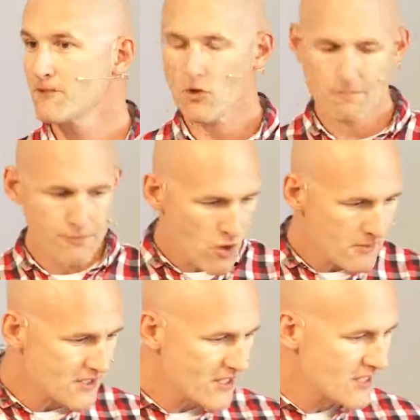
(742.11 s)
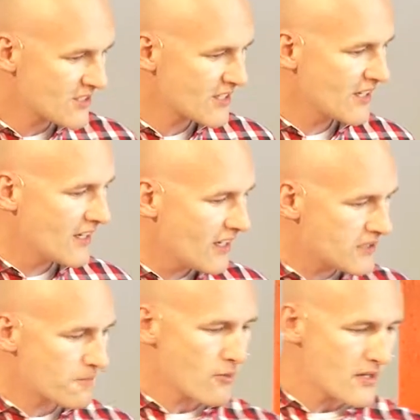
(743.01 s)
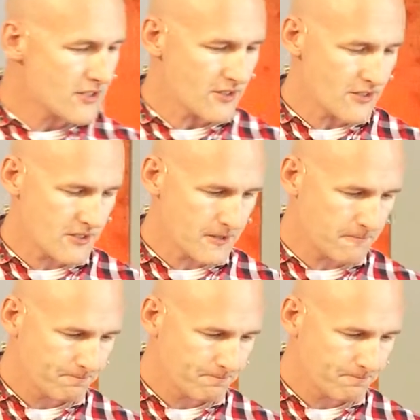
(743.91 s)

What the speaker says: God promises his presence.